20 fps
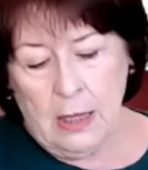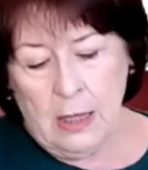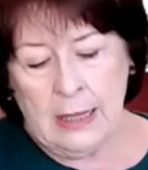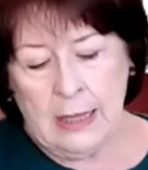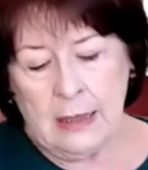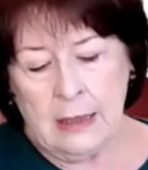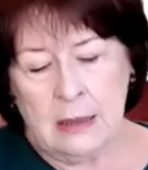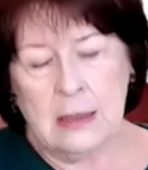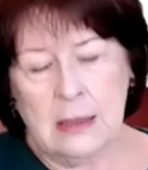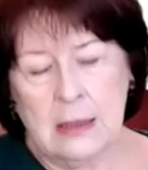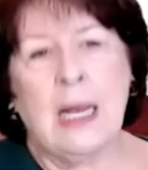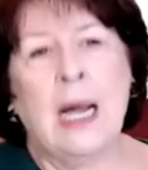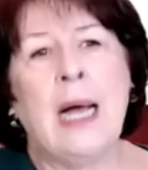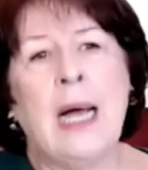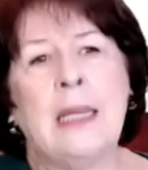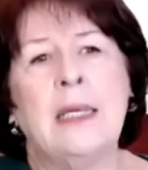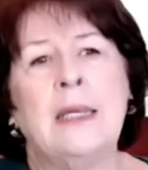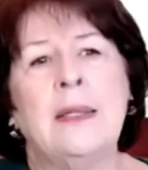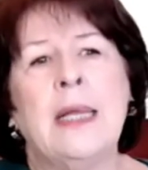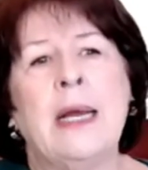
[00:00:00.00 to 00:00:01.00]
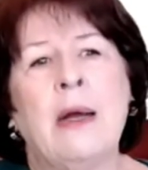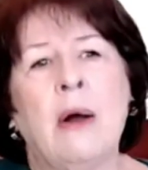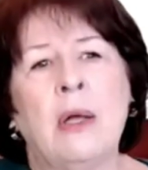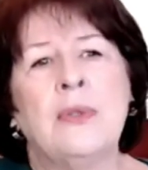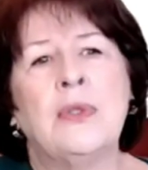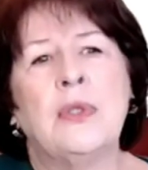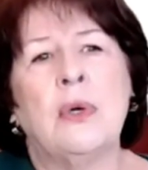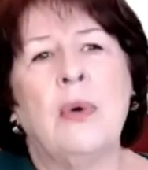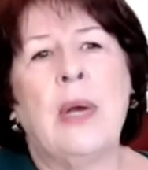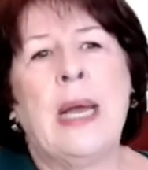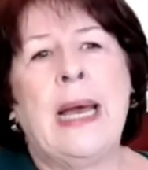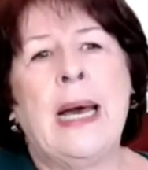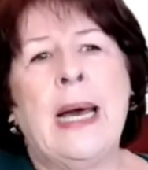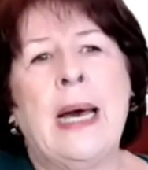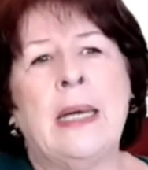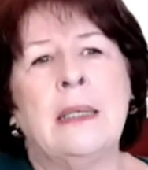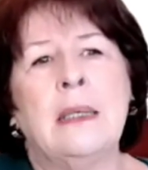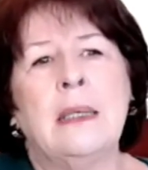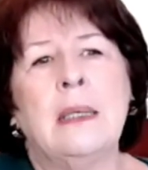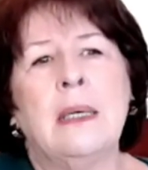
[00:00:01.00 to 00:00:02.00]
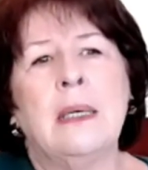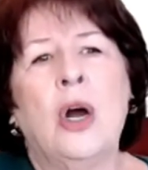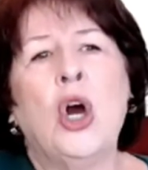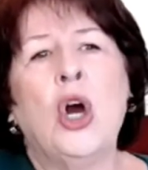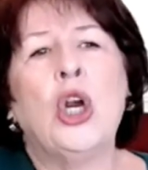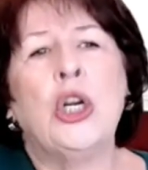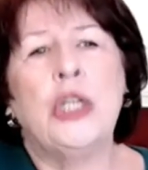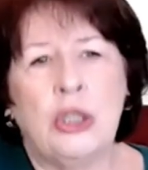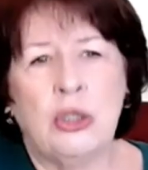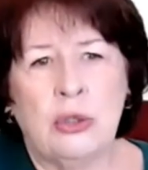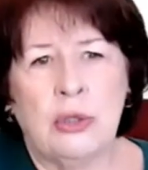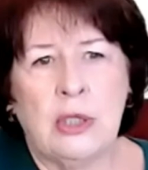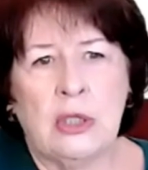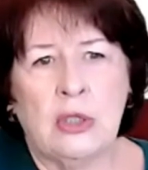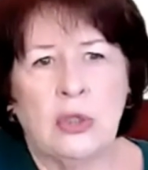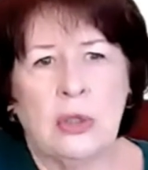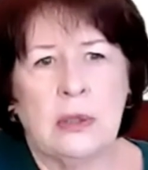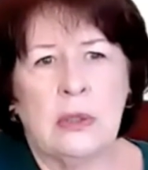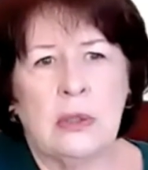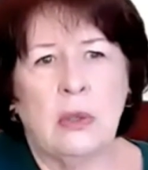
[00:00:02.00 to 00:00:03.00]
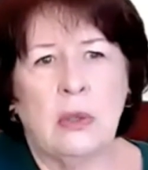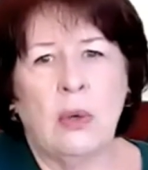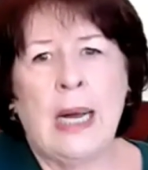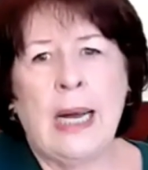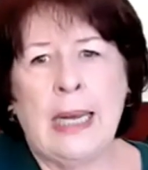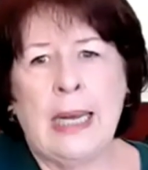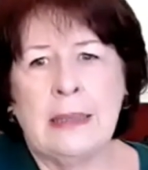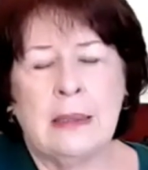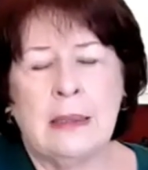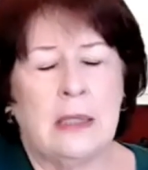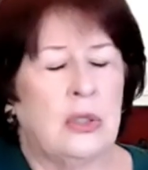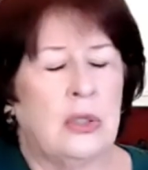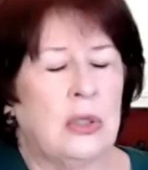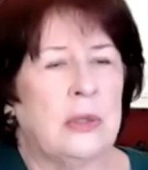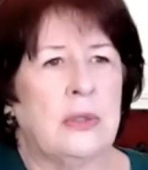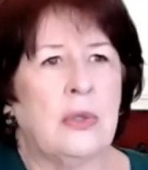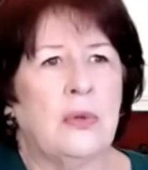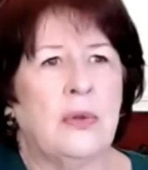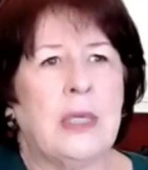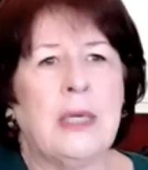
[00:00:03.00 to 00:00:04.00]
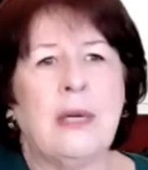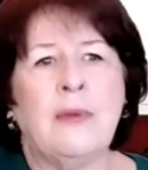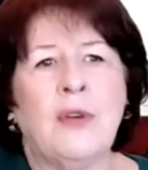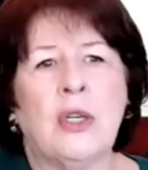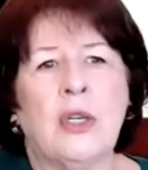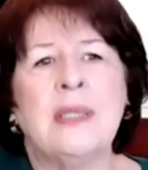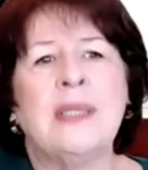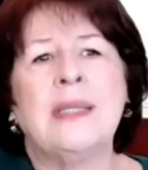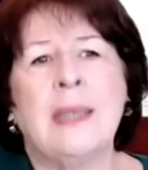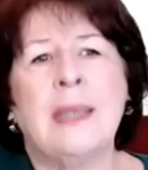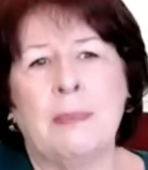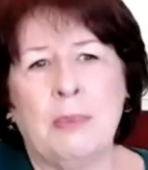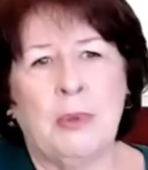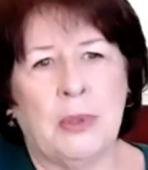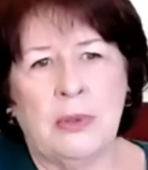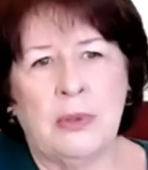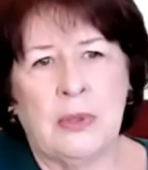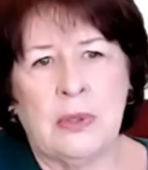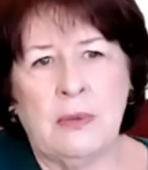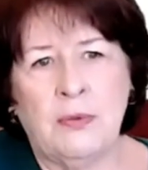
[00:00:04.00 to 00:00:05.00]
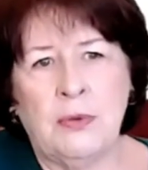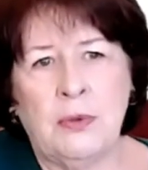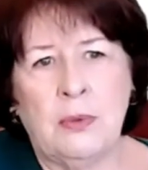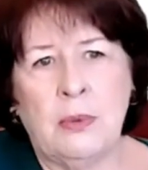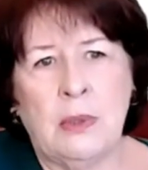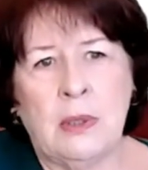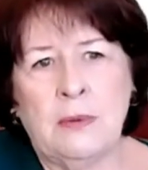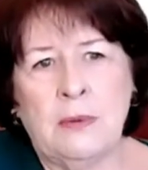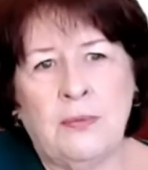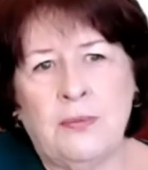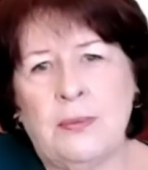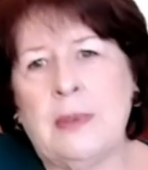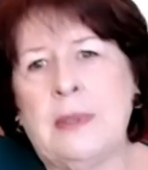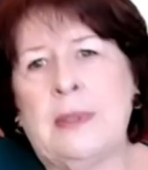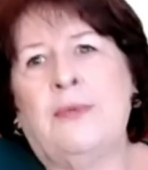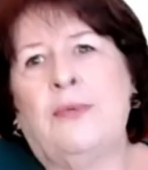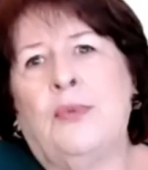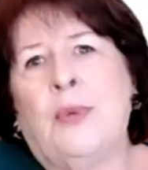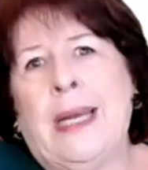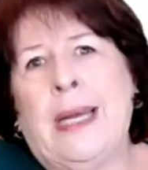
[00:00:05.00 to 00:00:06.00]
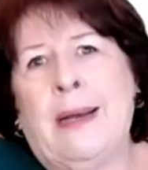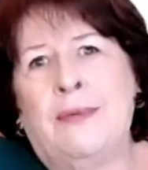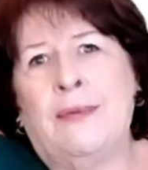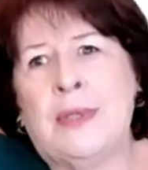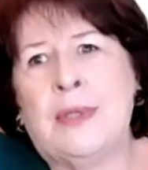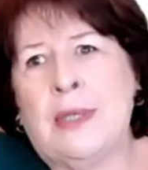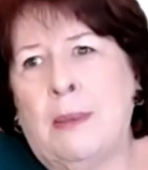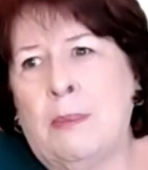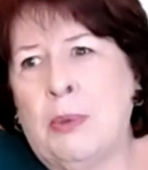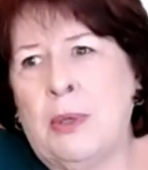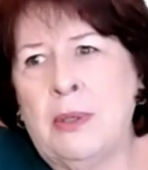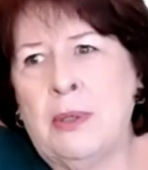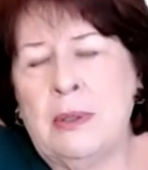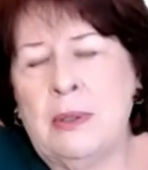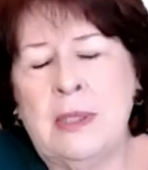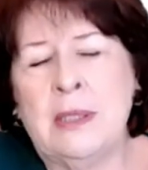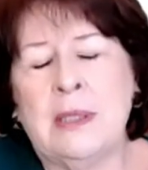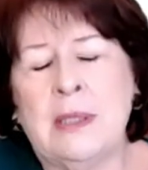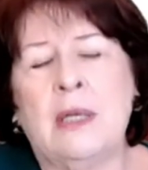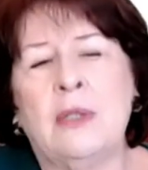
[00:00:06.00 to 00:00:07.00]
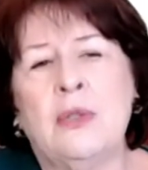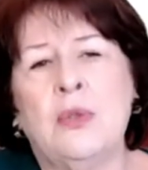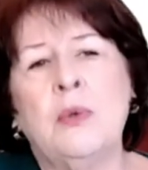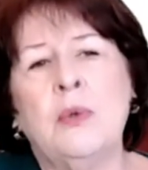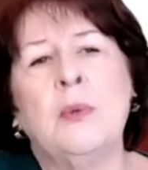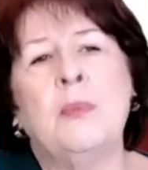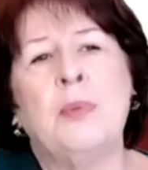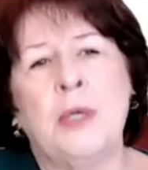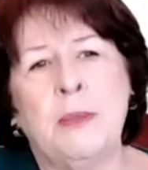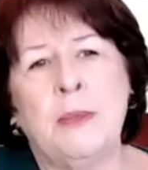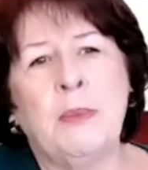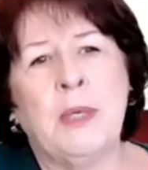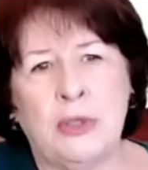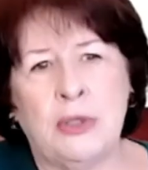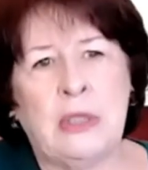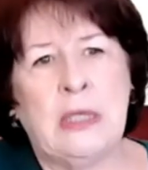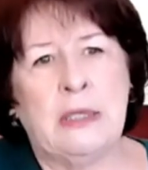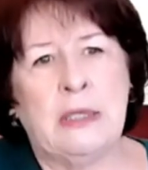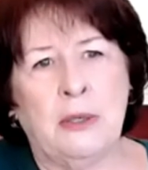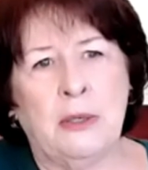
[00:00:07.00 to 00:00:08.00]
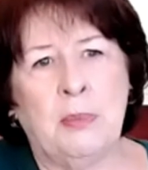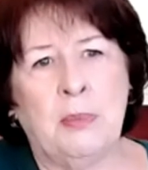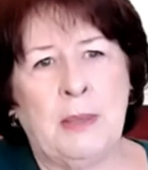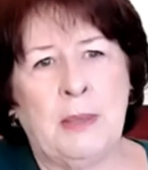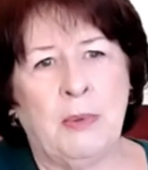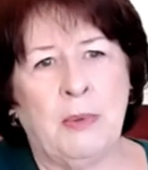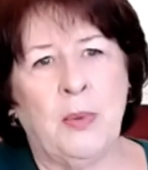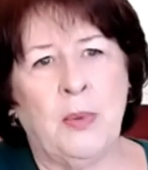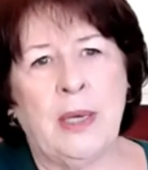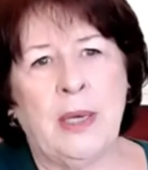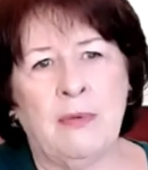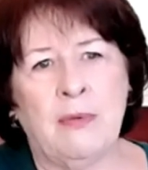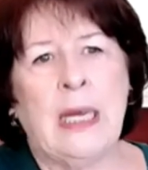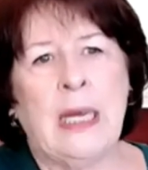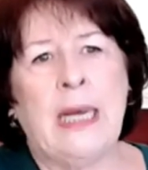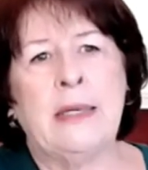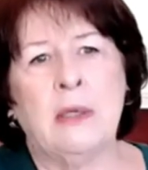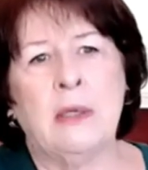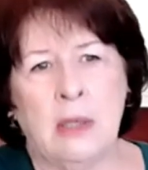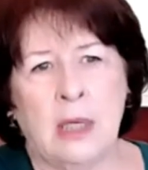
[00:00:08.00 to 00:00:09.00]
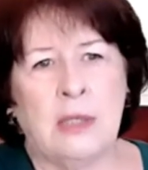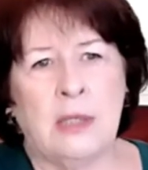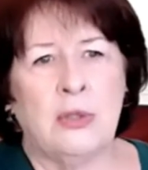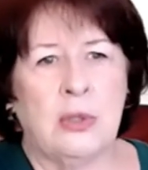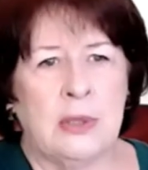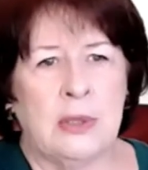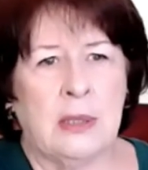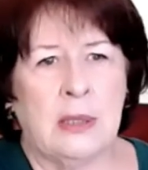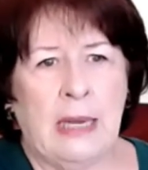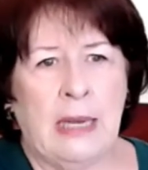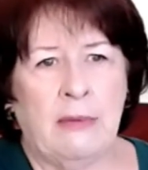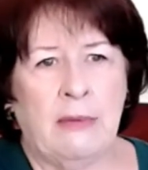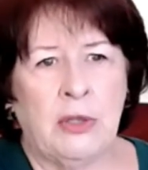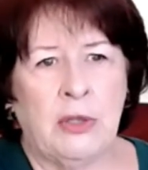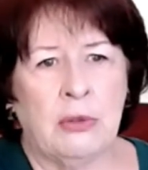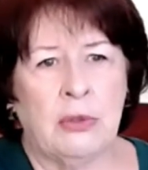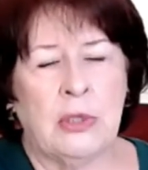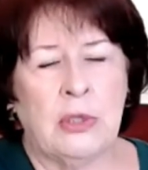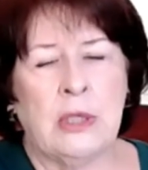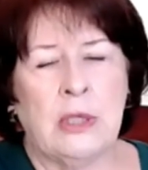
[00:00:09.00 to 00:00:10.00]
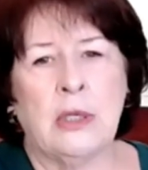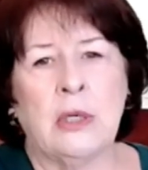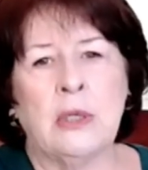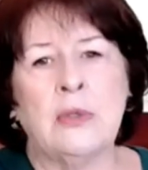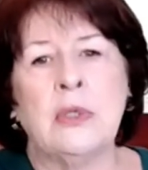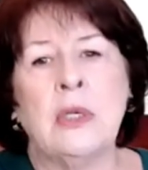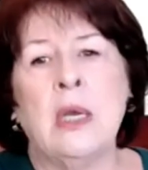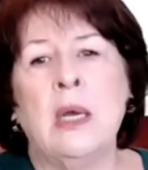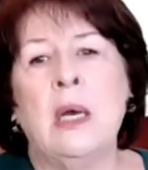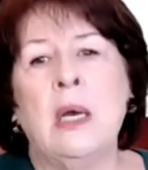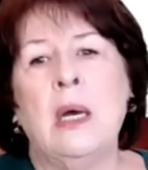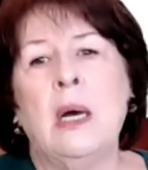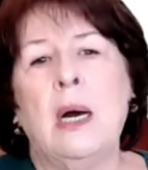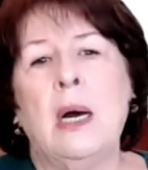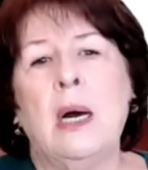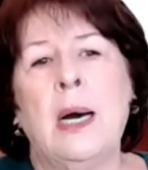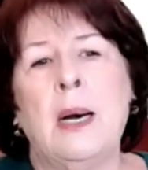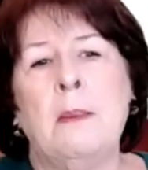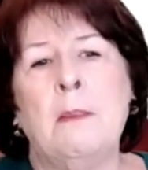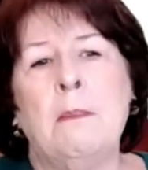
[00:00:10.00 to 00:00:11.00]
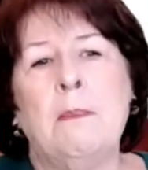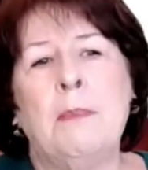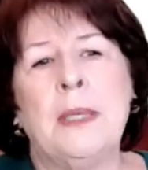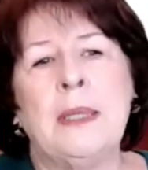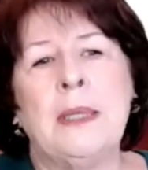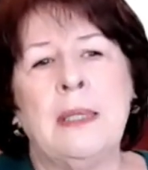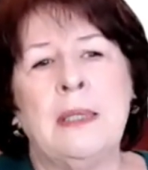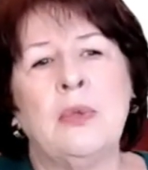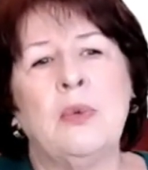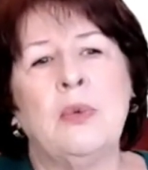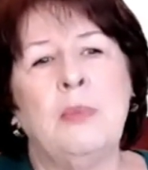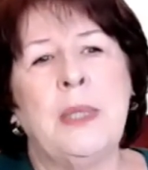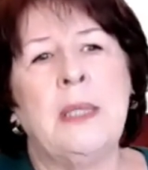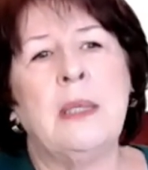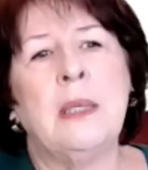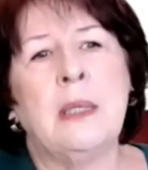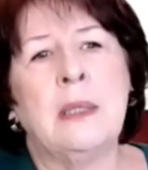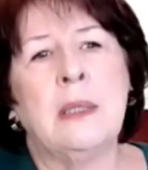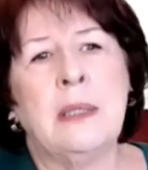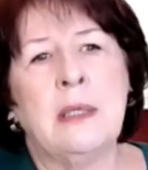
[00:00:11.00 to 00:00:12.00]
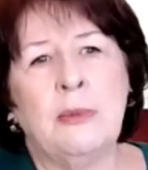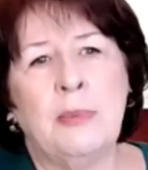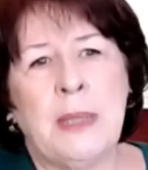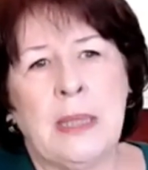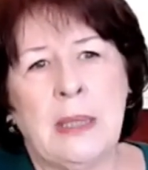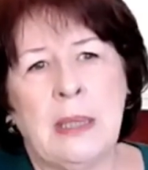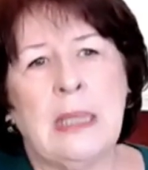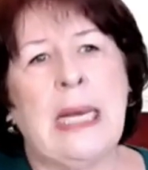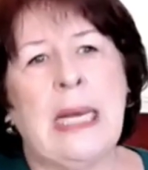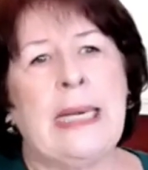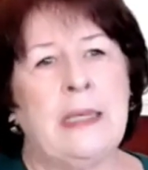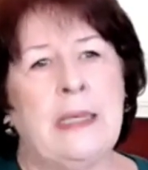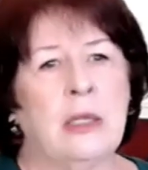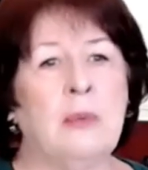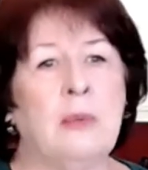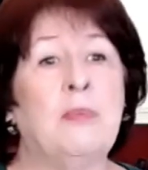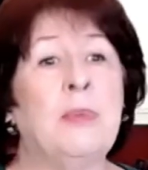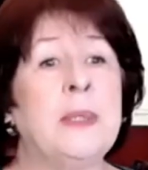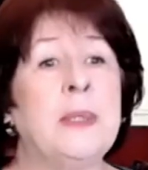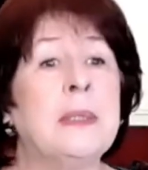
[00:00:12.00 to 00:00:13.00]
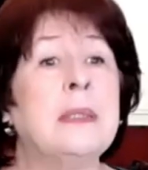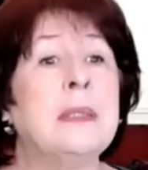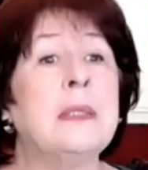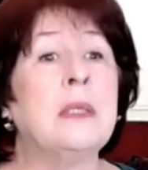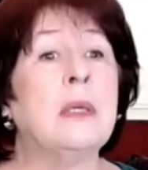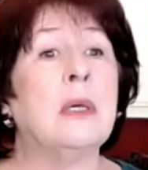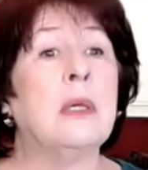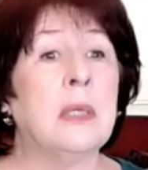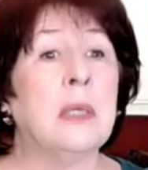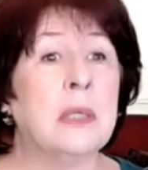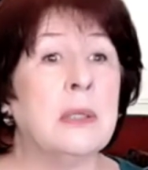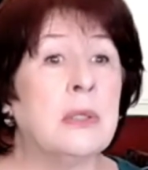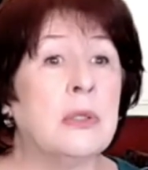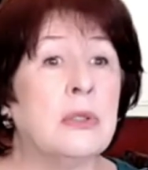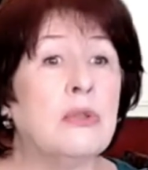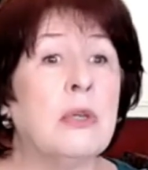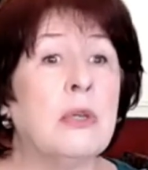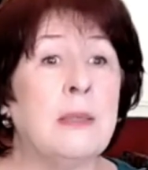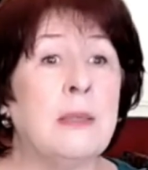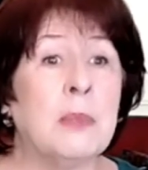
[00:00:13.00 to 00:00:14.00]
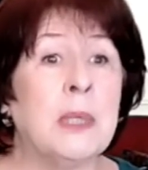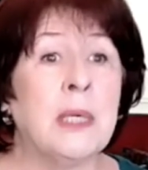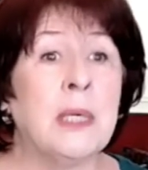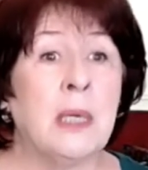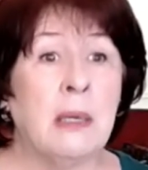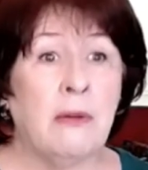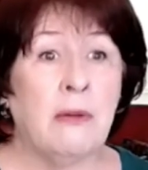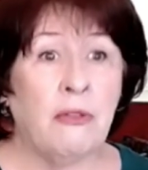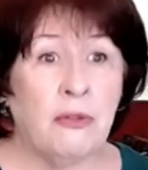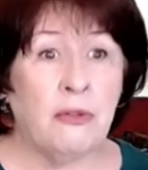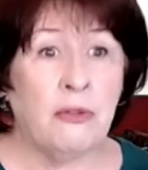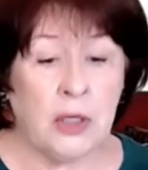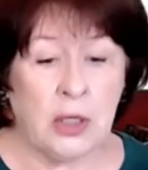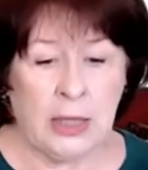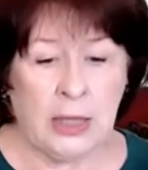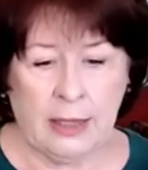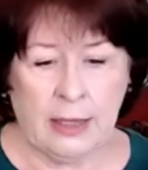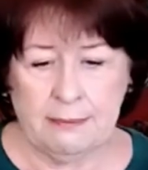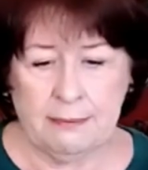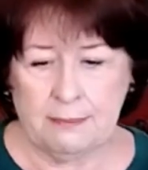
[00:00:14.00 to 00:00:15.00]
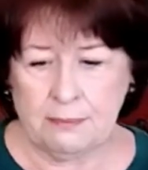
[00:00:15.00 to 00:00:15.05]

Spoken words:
In Scotland, they also add heartier dishes, so hot dishes. So think of our suppers, if we have supper. In this country, we're pretty much dinner people. We have lighter lunches and heavier dinners. But this would be a little bit lighter, but still extremely filling.